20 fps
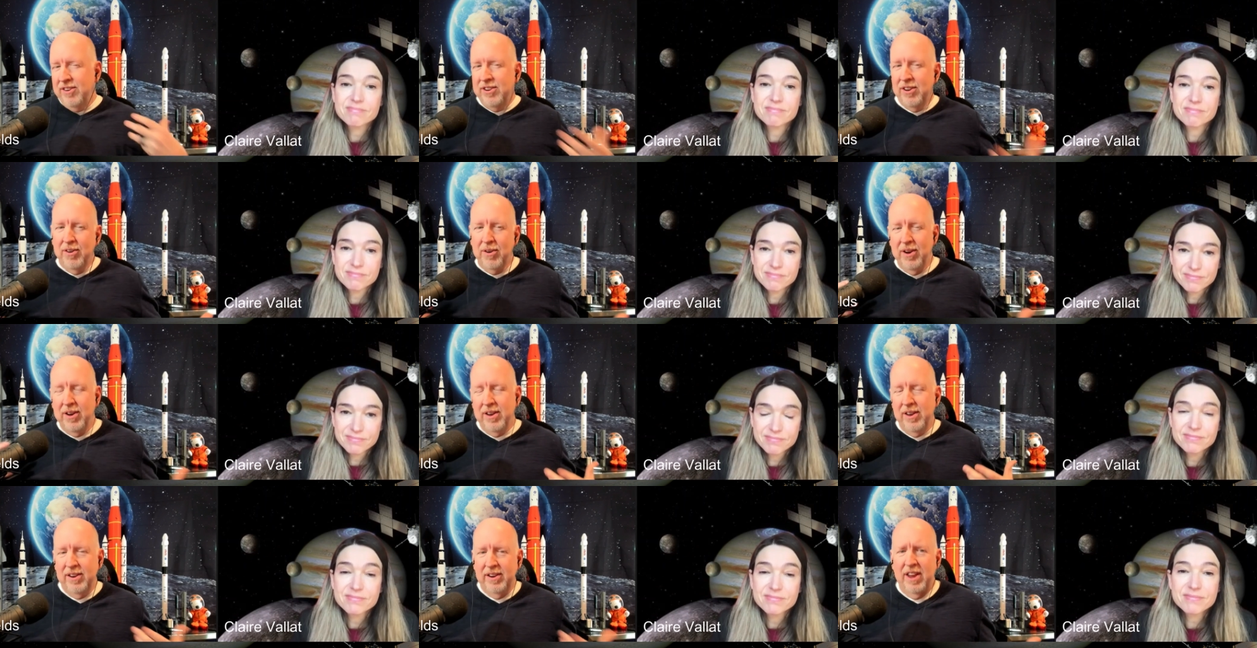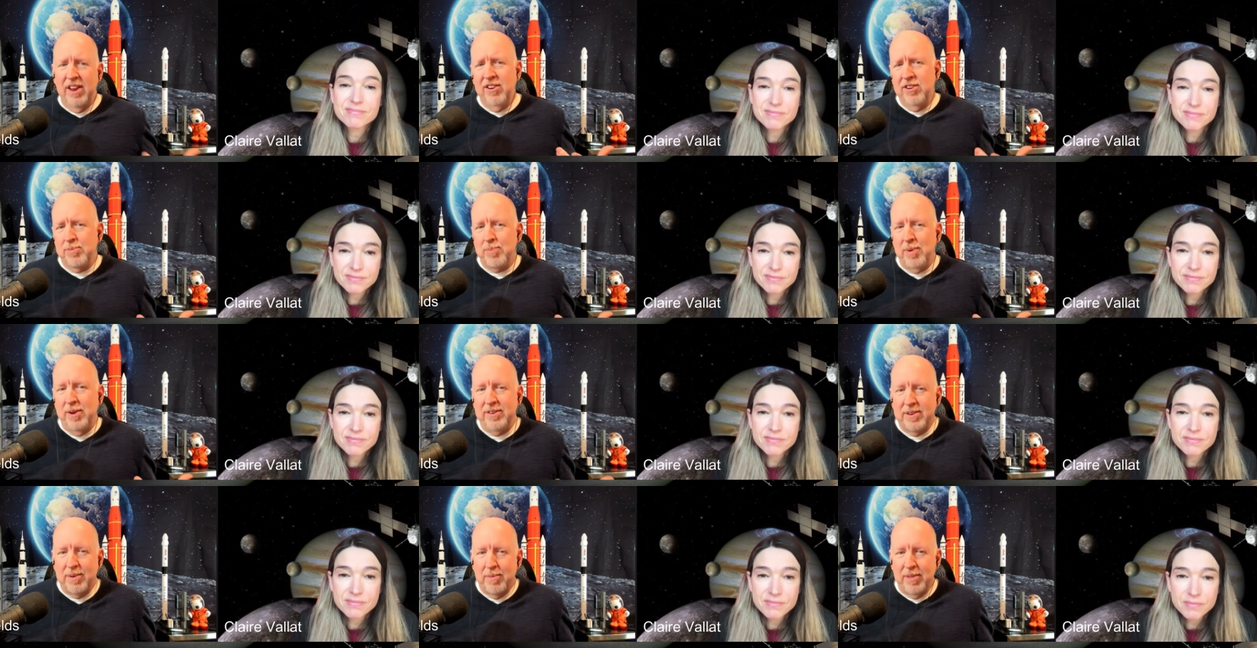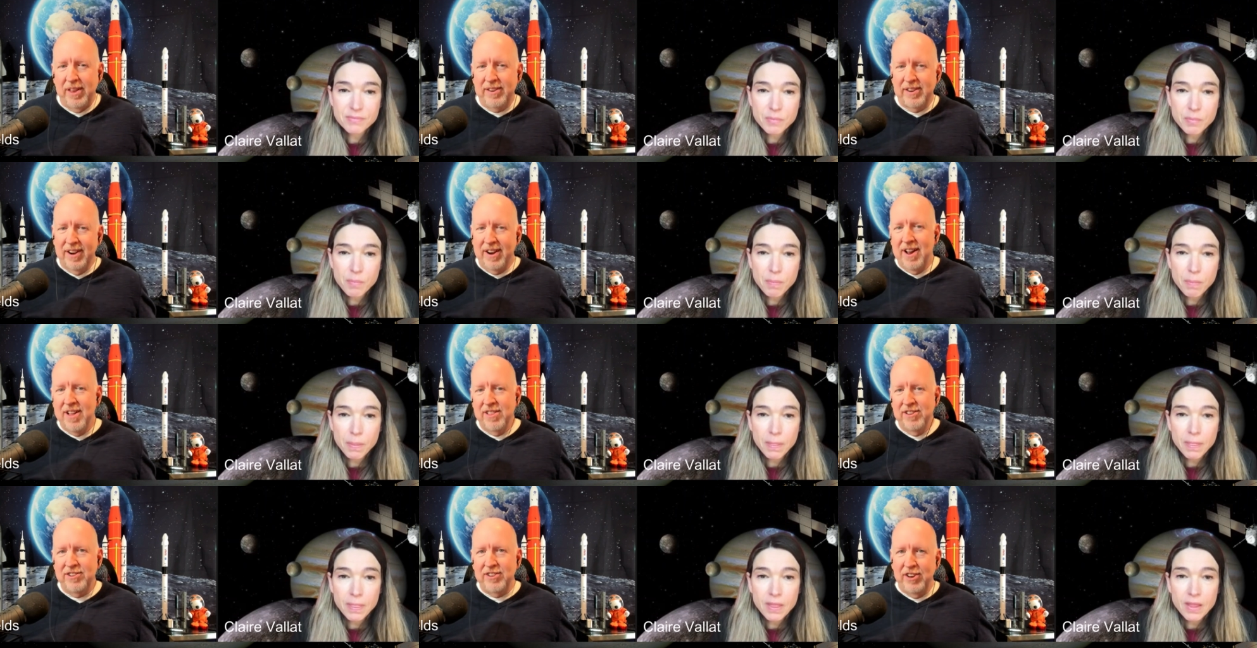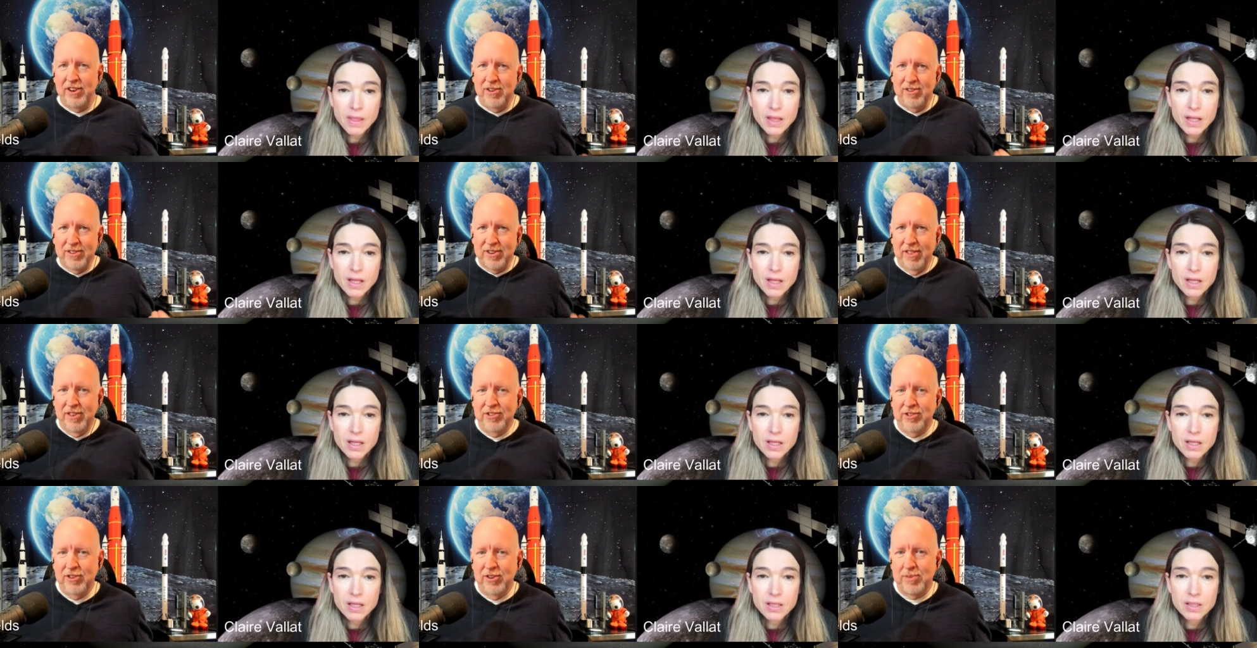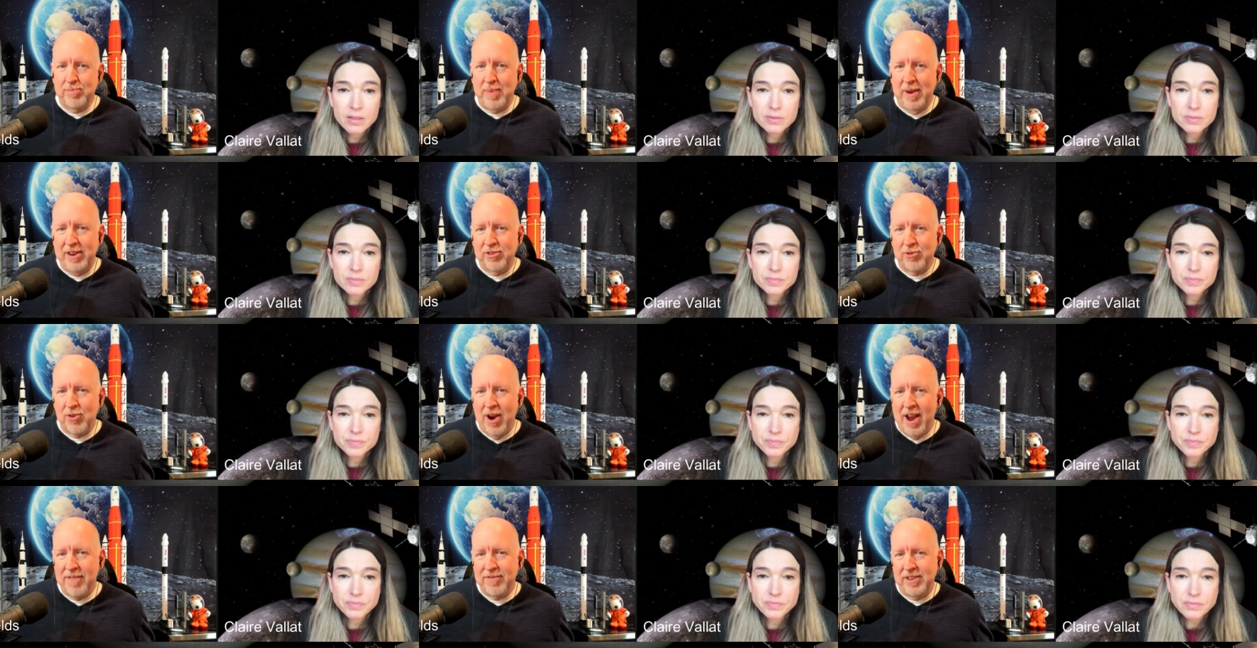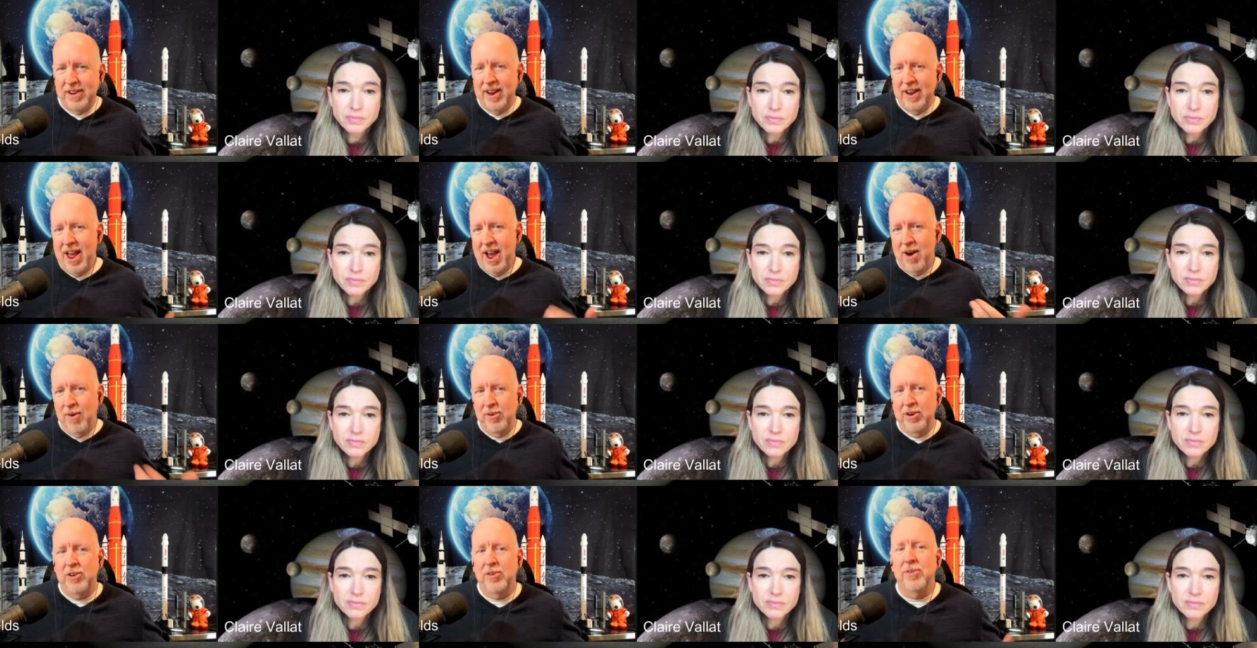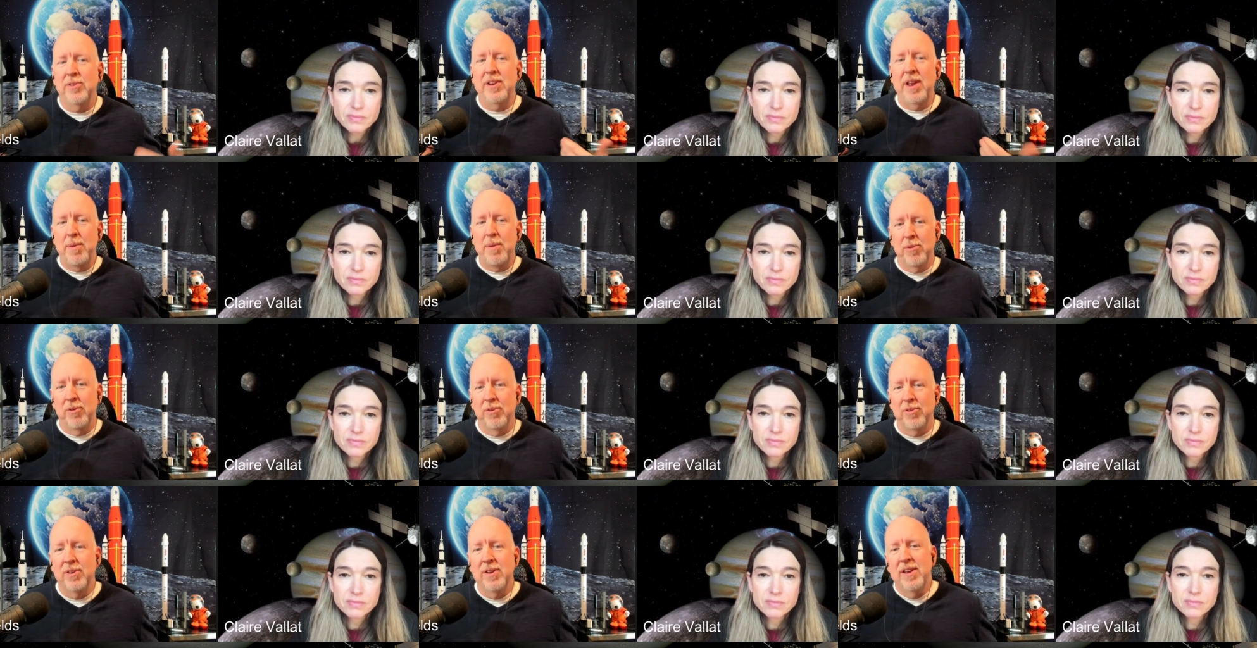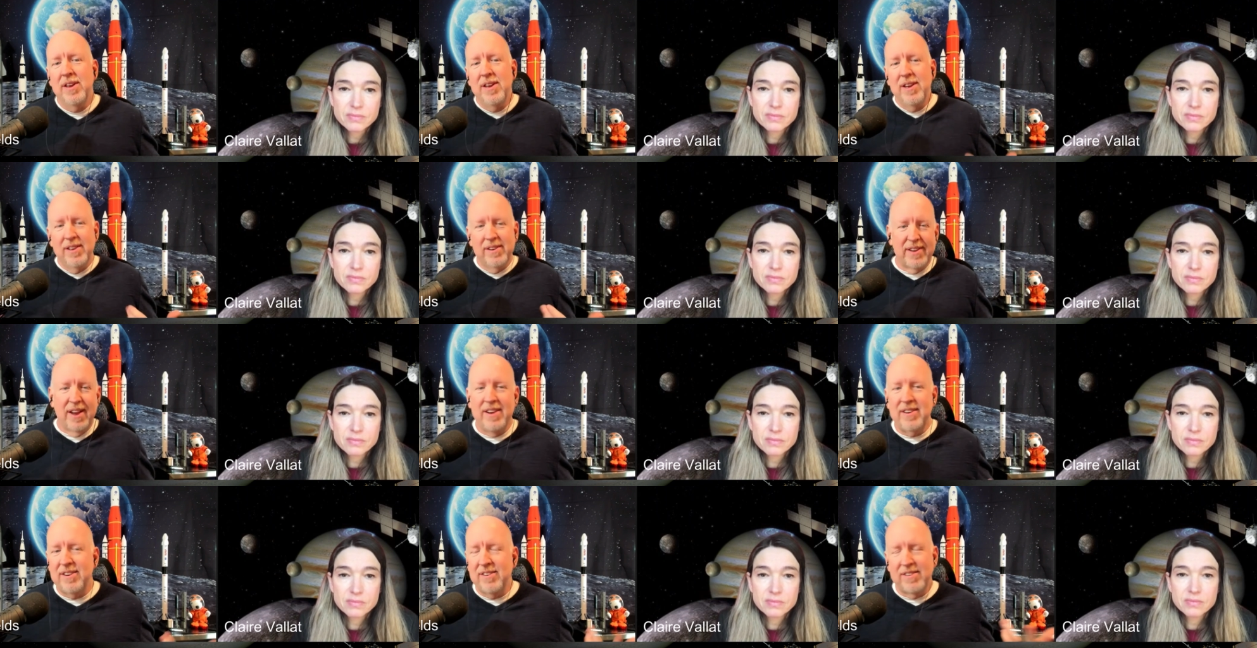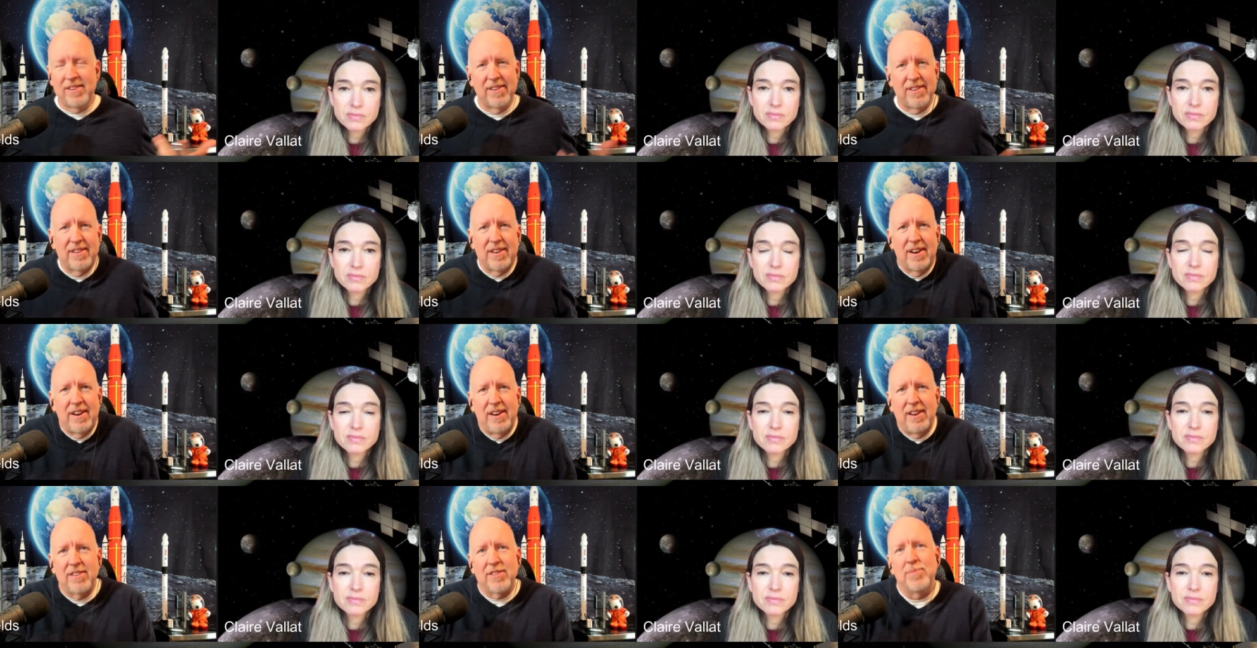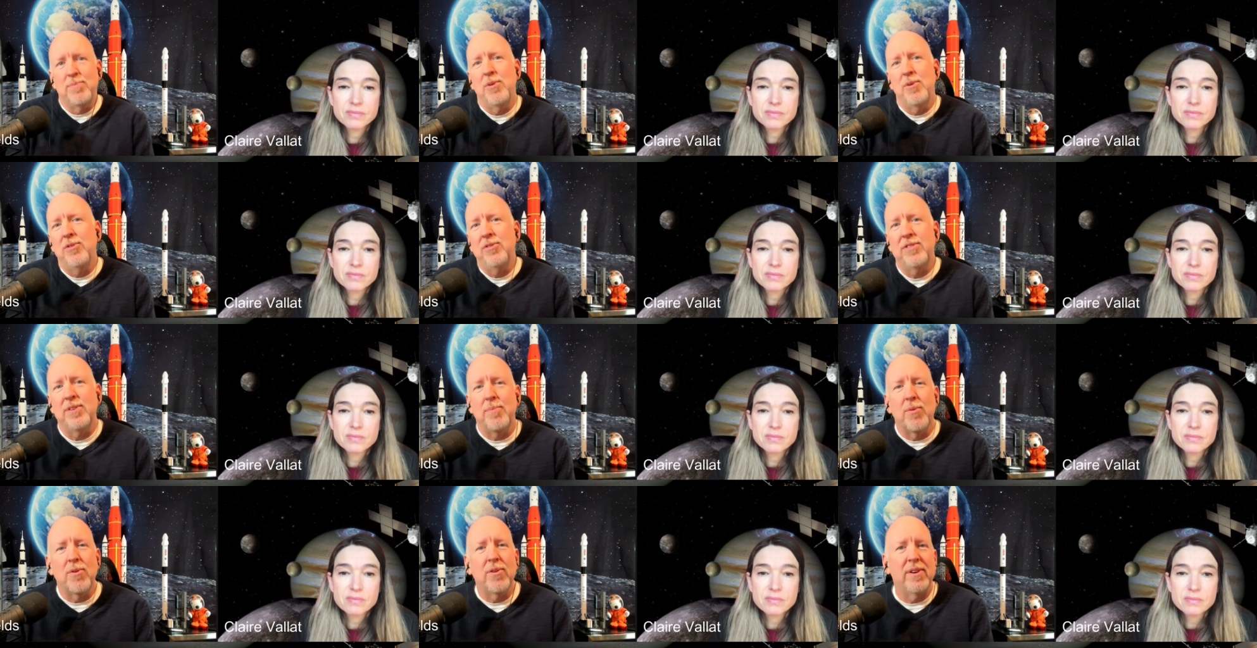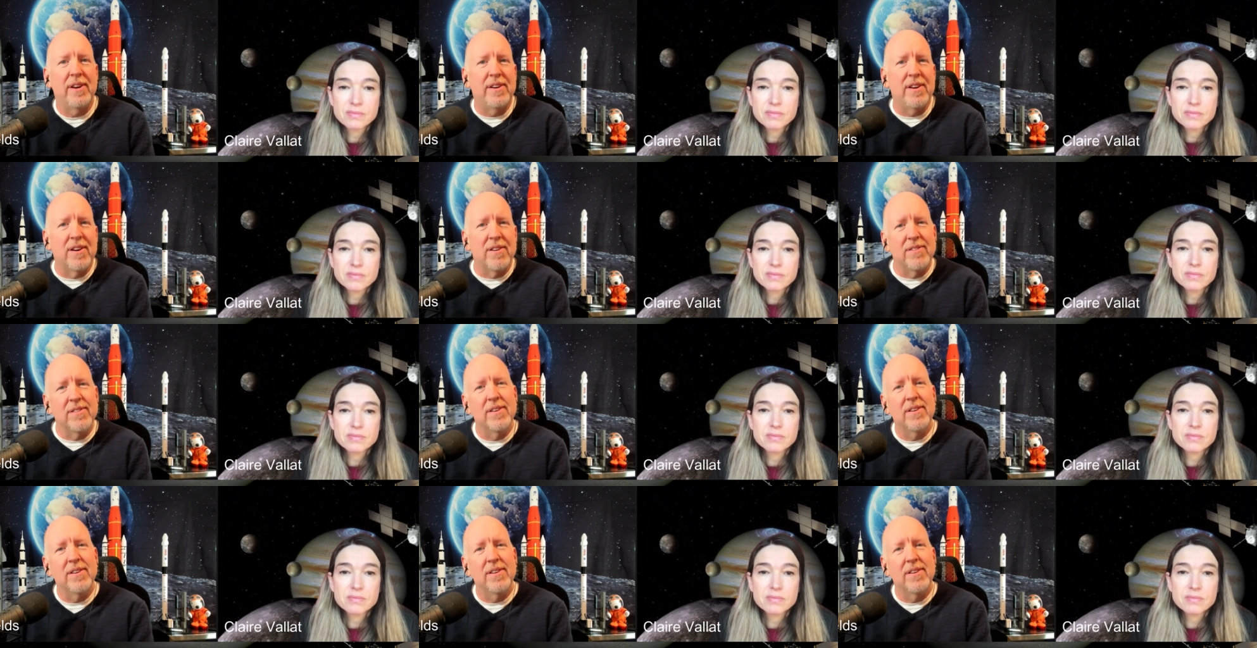Speaker 1: you explain some of the technology used on the JUICE spacecraft and how it'll enable scientists to study its moons in more detail?